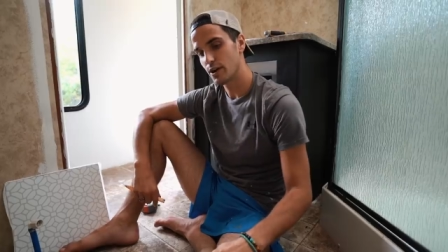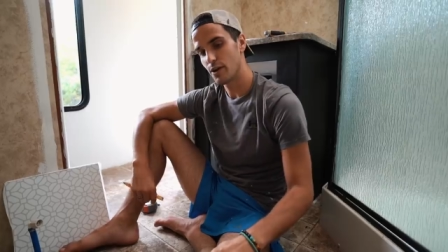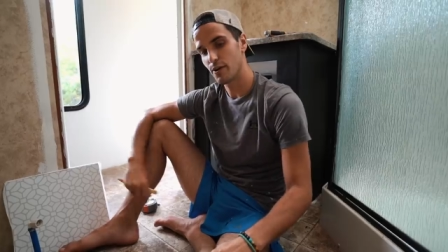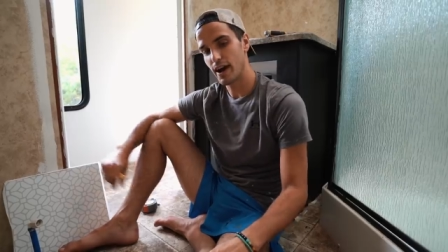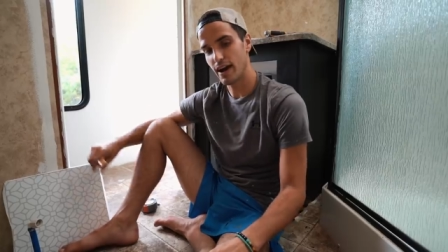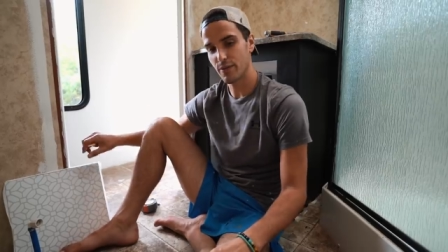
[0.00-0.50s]

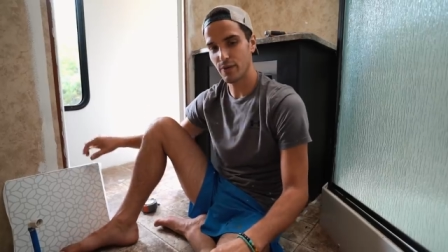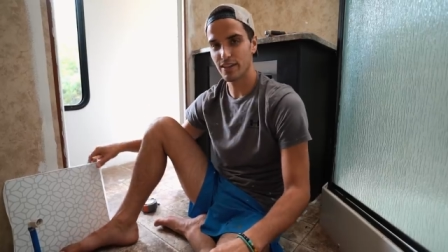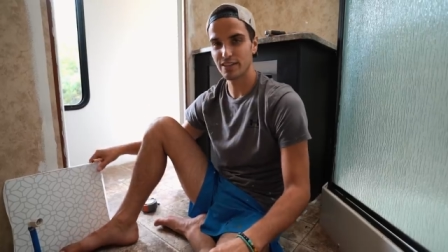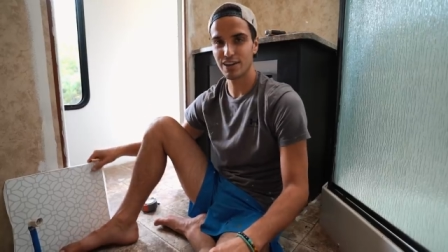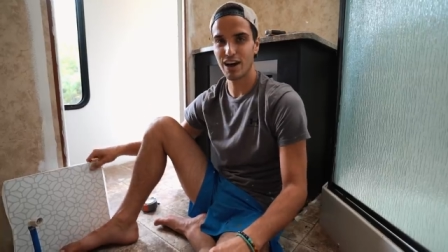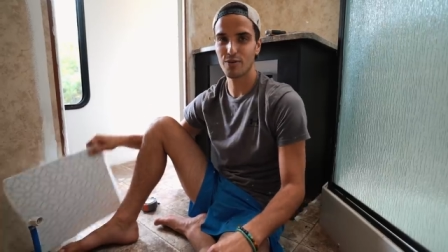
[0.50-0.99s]
So anyway,
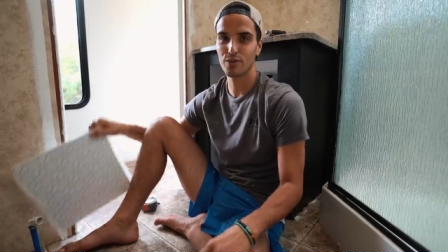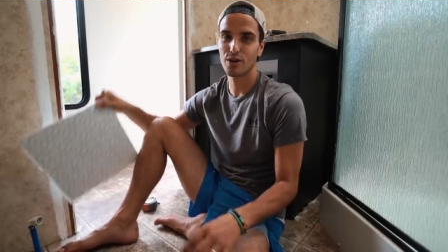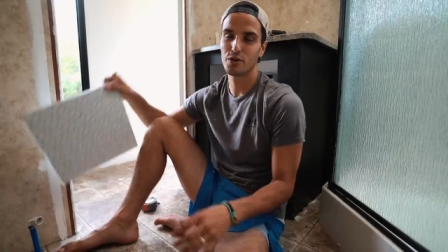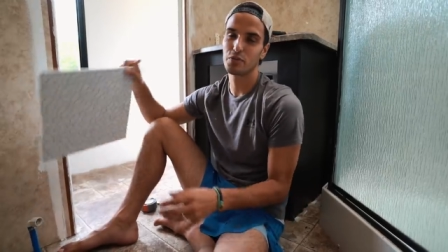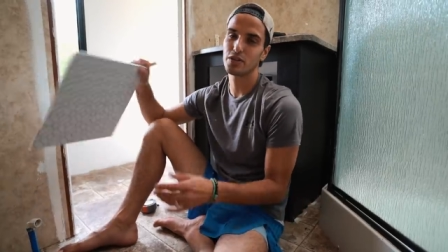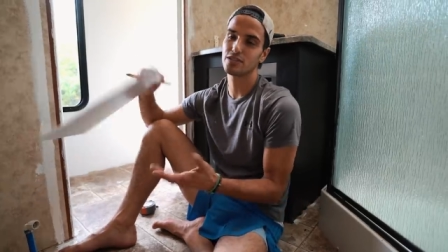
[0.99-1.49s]
the tile we're
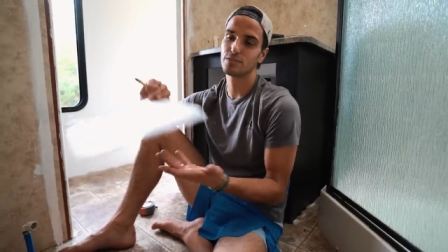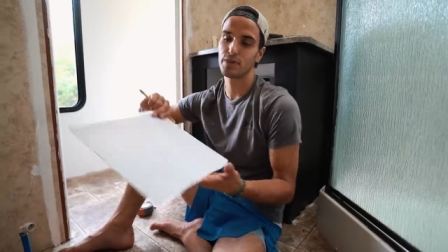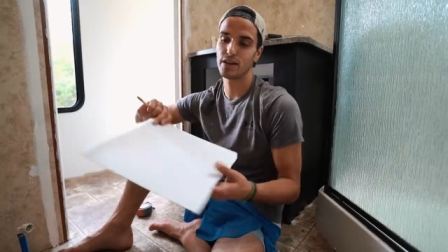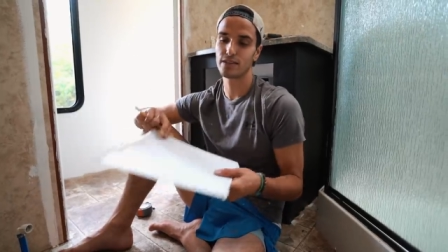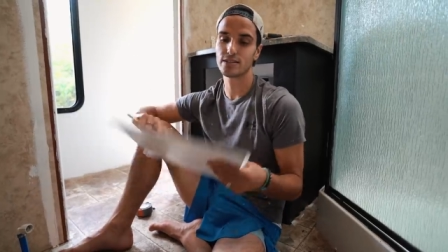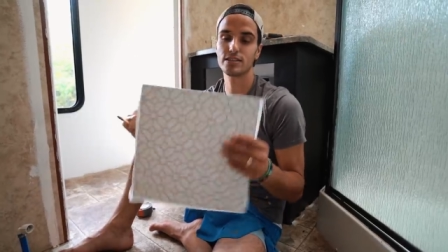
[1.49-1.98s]
going with is a
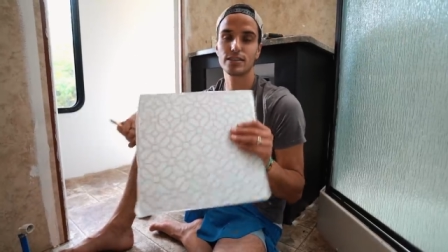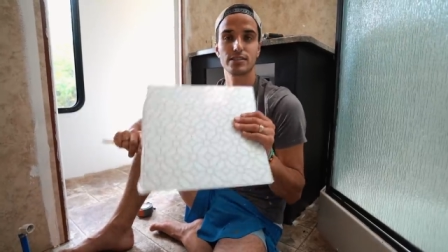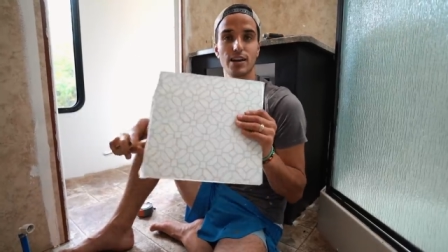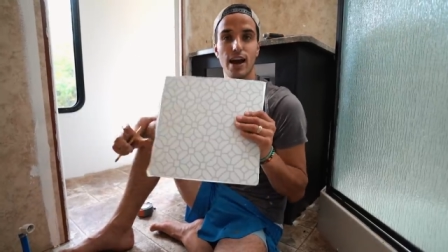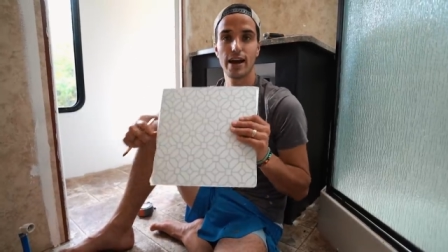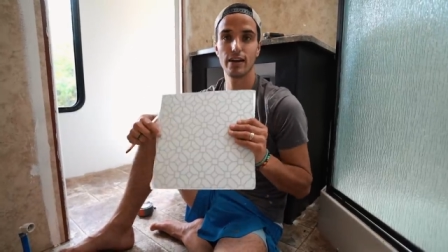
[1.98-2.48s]
peel and stick
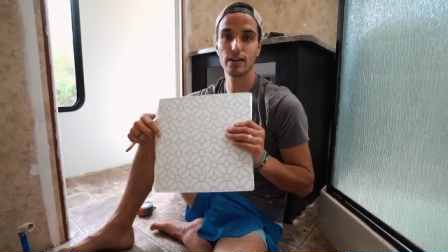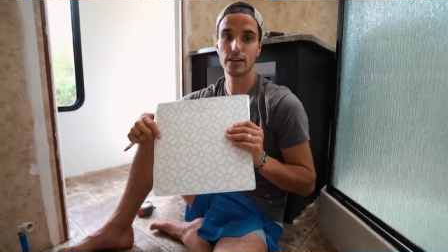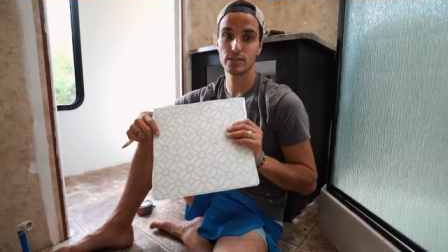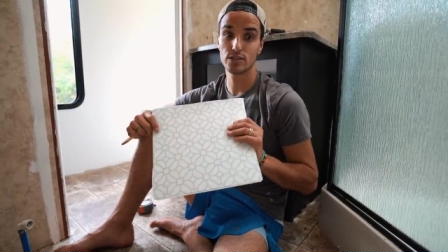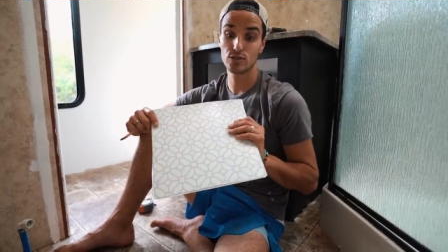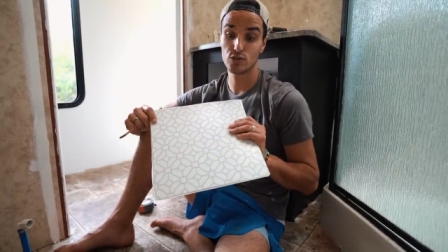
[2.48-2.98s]
tile.
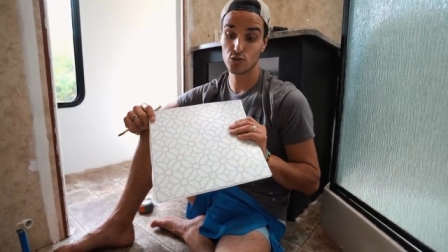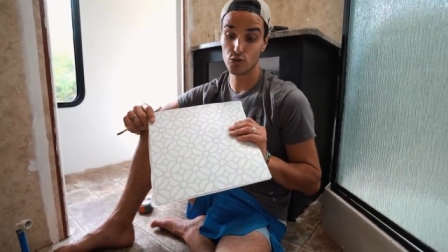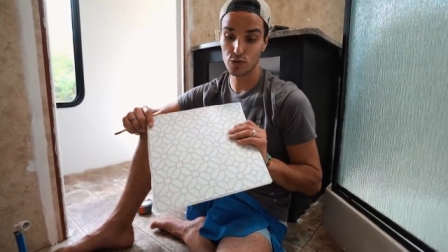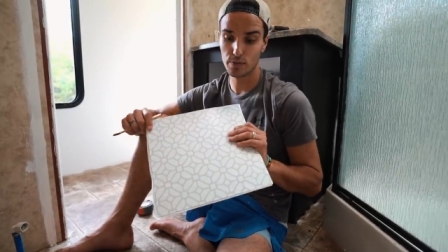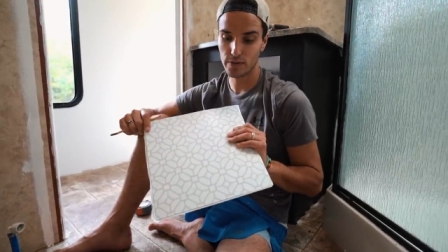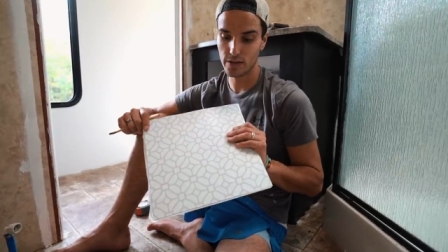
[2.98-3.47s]
It's
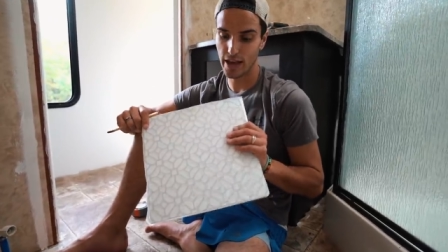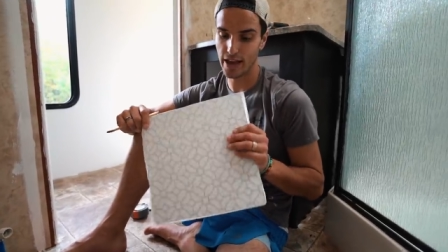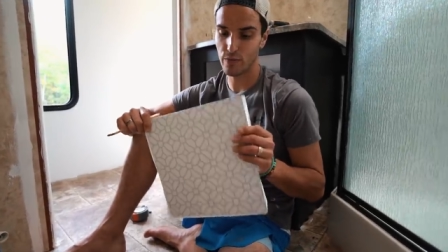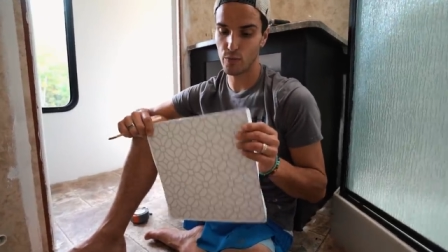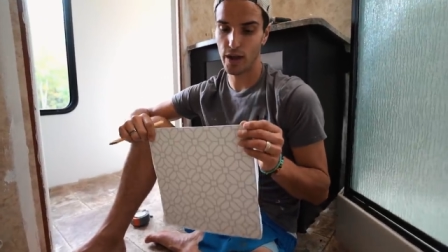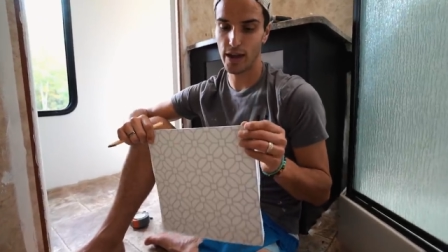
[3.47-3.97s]
super
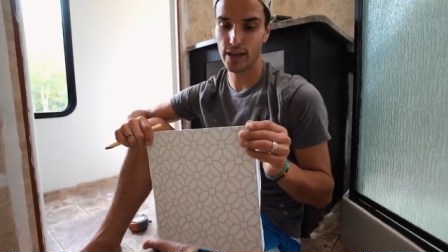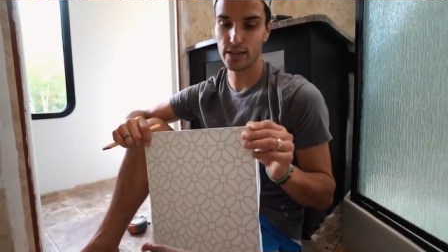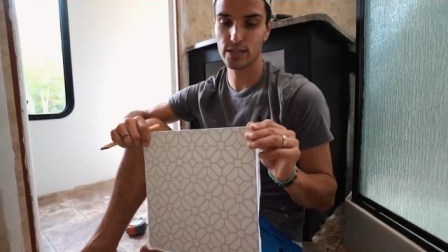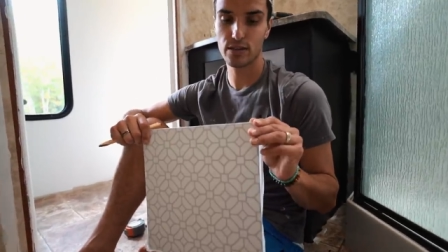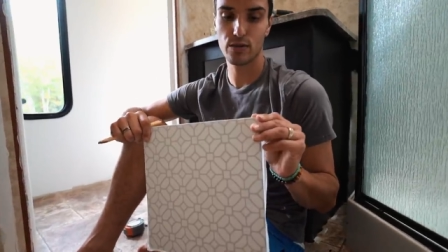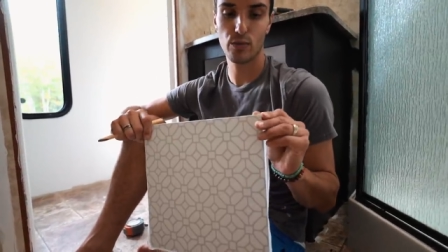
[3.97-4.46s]
lightweight,